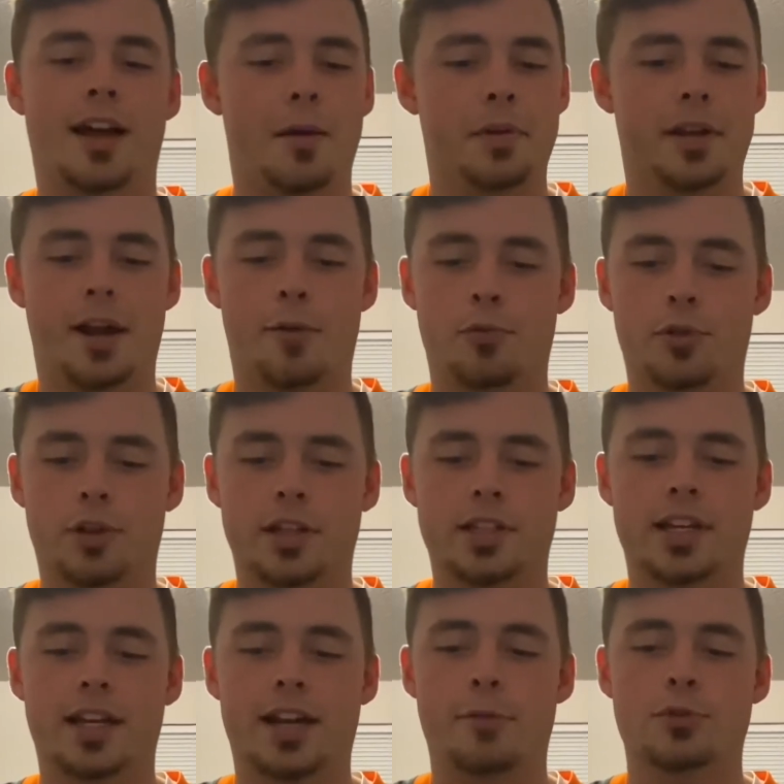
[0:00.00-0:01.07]
I really
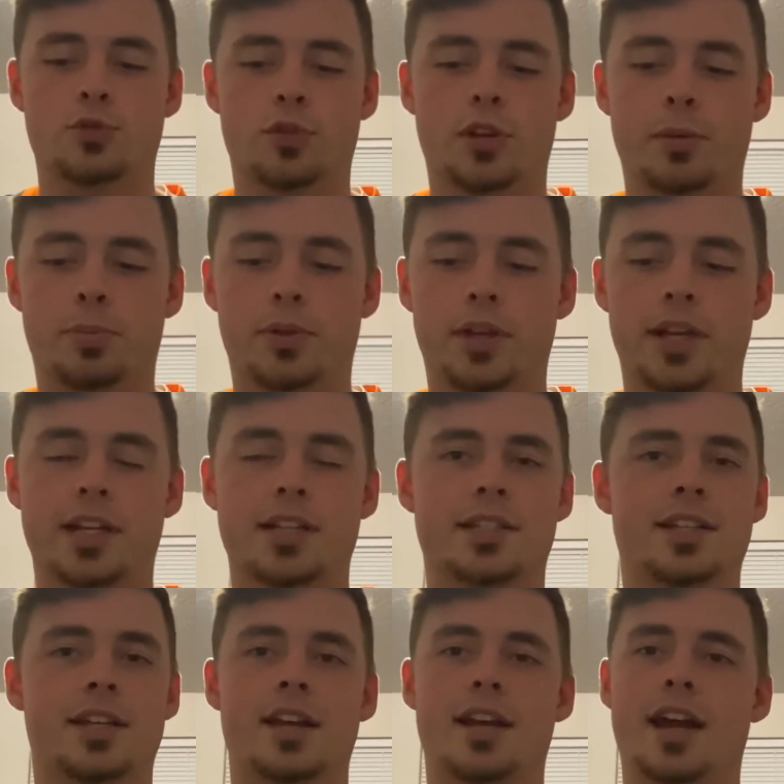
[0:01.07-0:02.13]
did. I was really
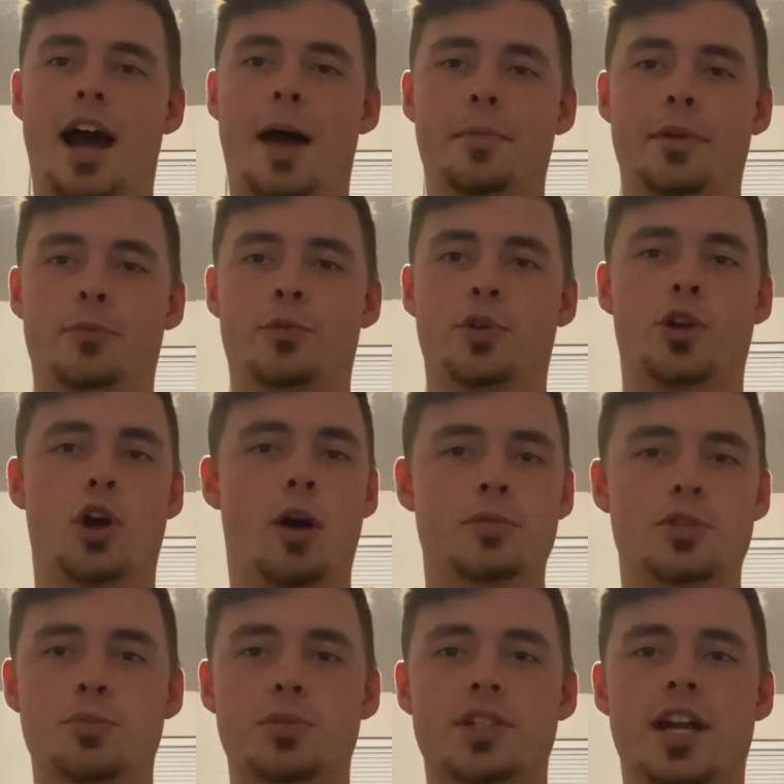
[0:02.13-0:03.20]
pleased. We go up
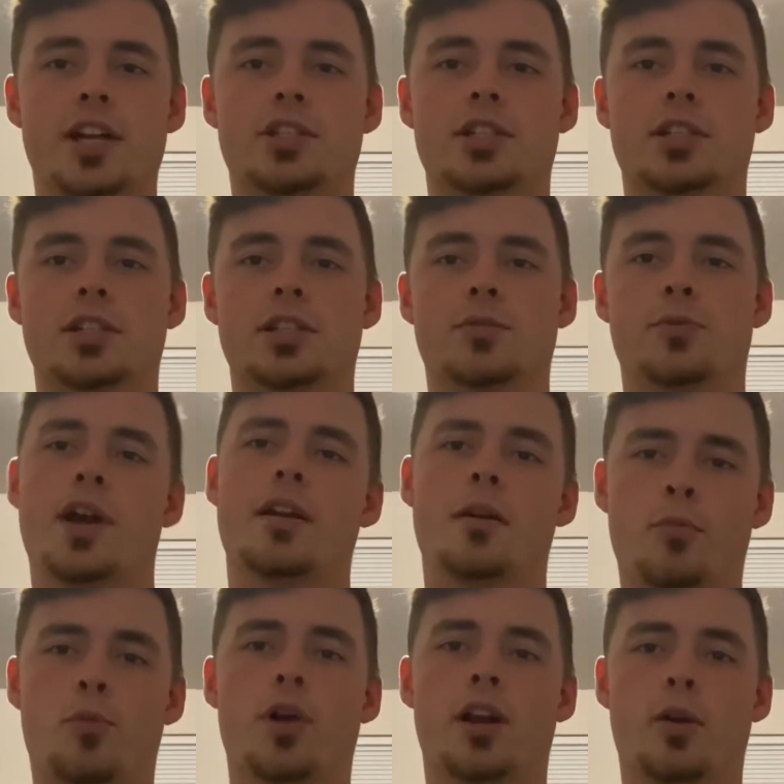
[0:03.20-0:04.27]
2 possessions. We end up
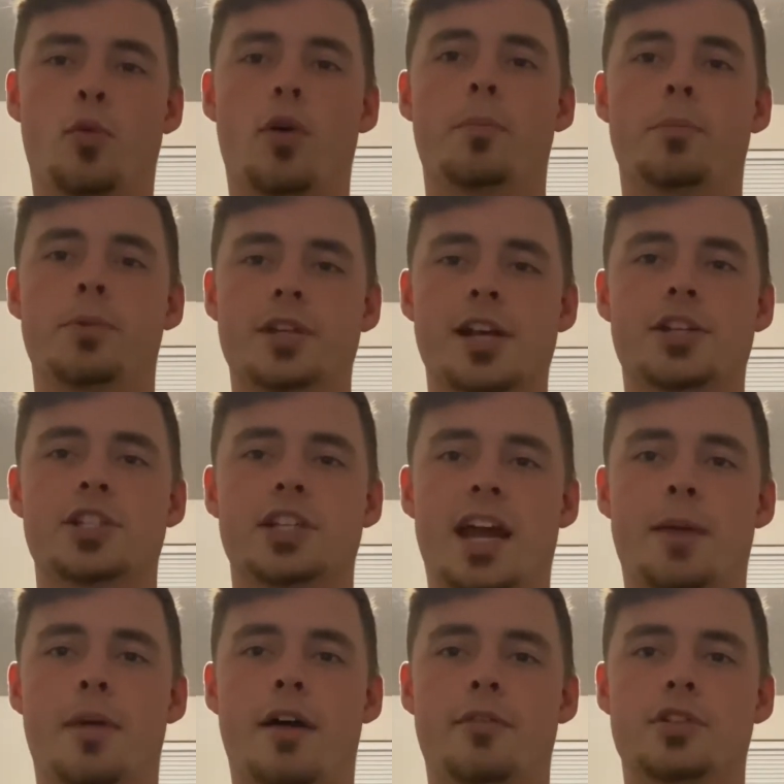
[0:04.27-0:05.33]
winning a 1-possession
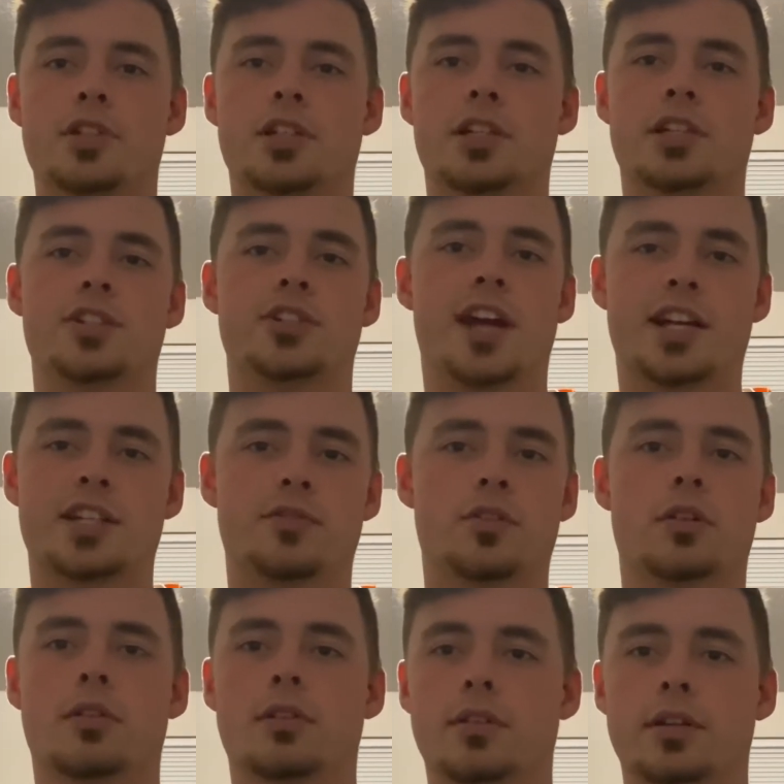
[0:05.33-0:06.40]
game, obviously, because
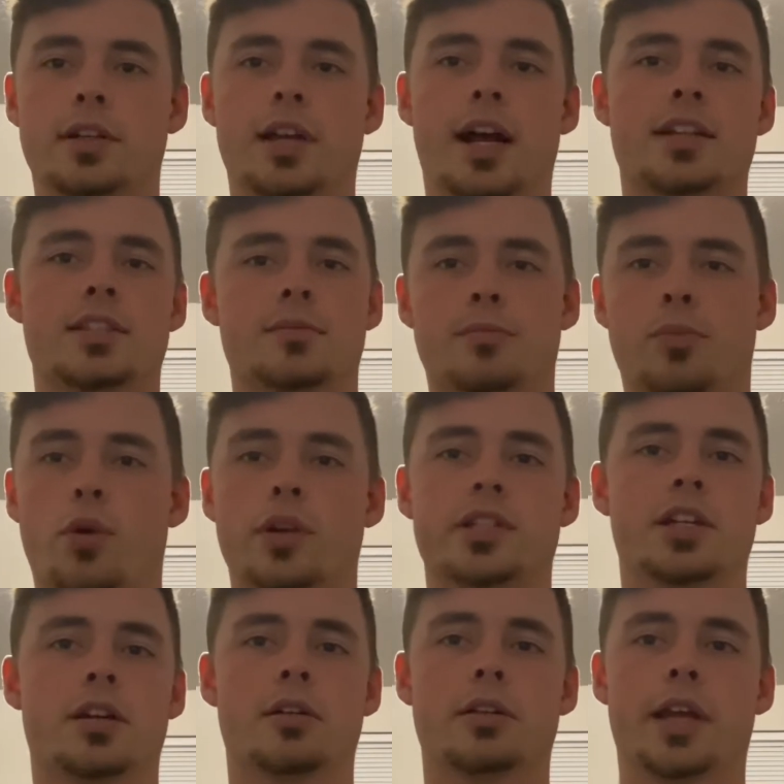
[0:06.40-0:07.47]
Jacksonville got some points
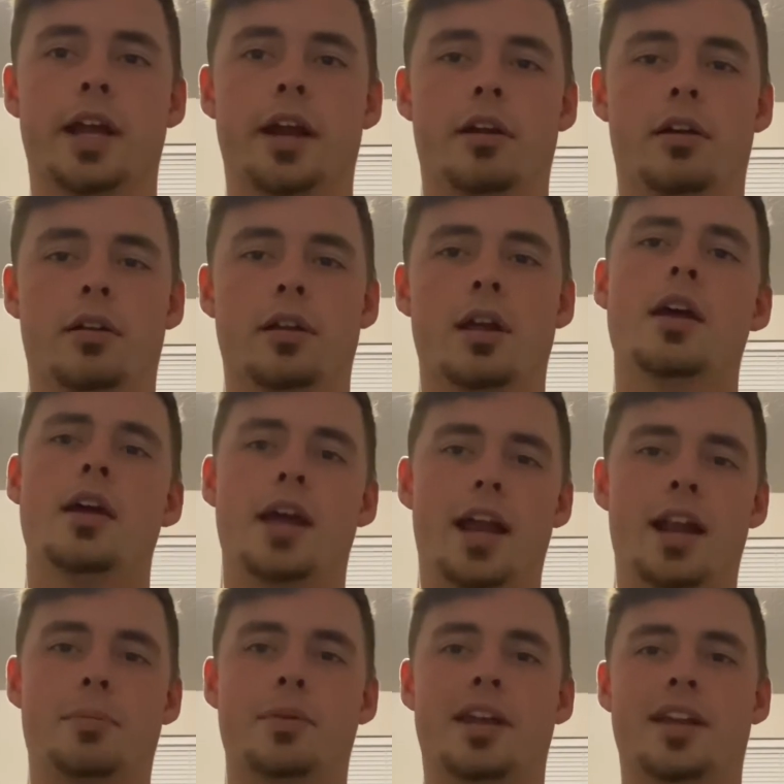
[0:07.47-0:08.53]
here and there and
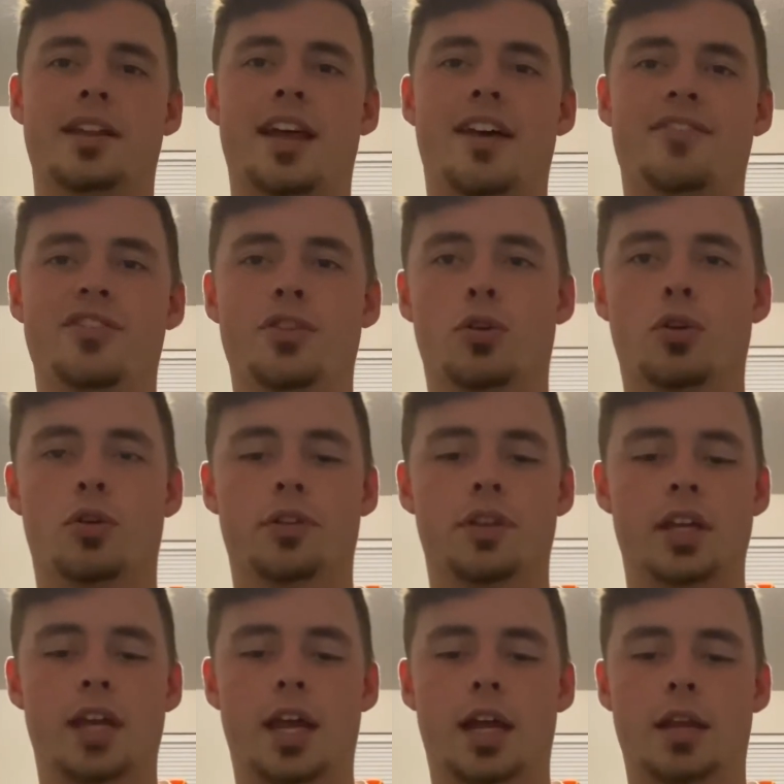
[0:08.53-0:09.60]
ended up kicking that field goal at
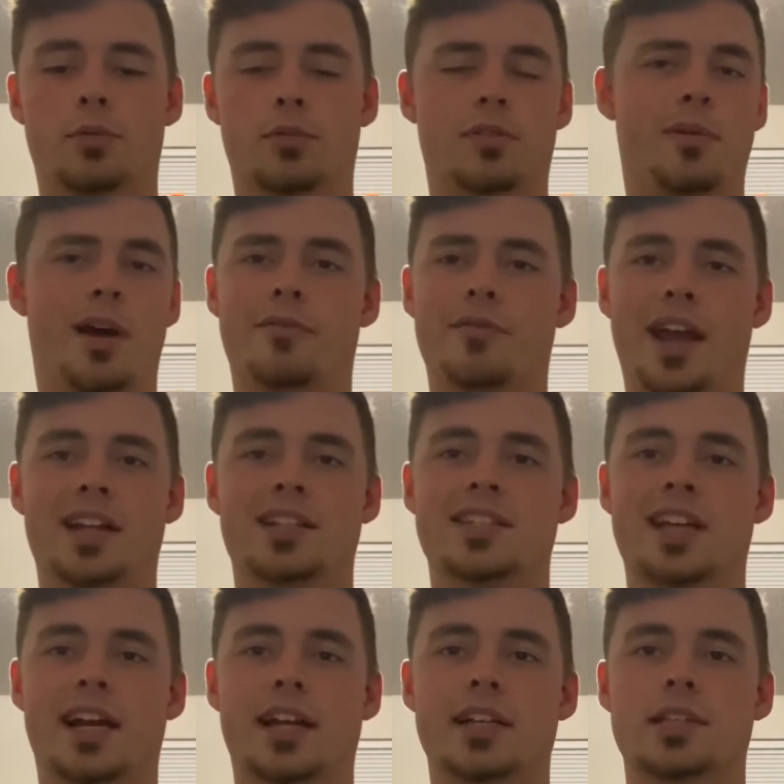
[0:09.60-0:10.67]
the end with about 8
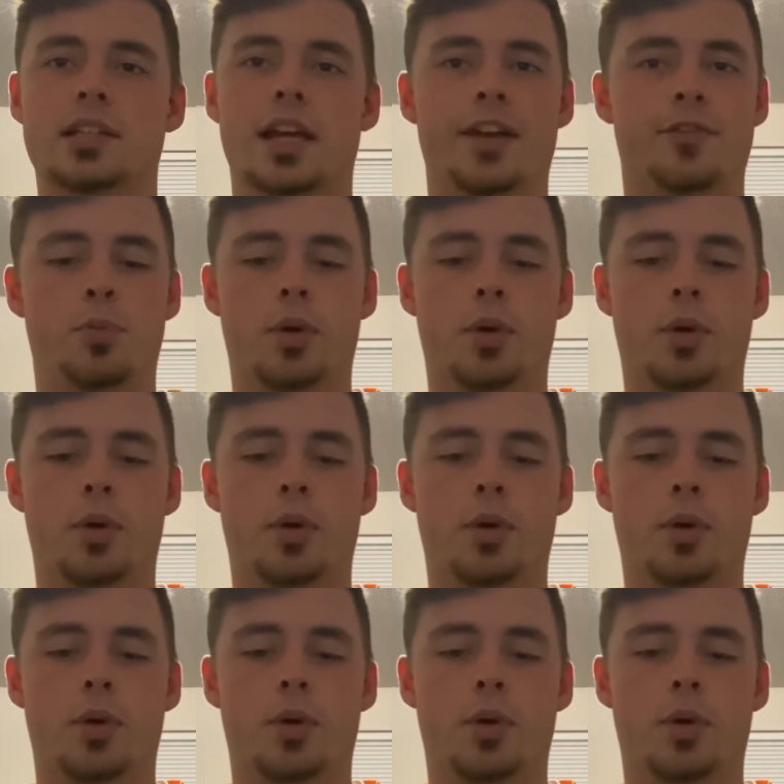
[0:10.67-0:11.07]
seconds left.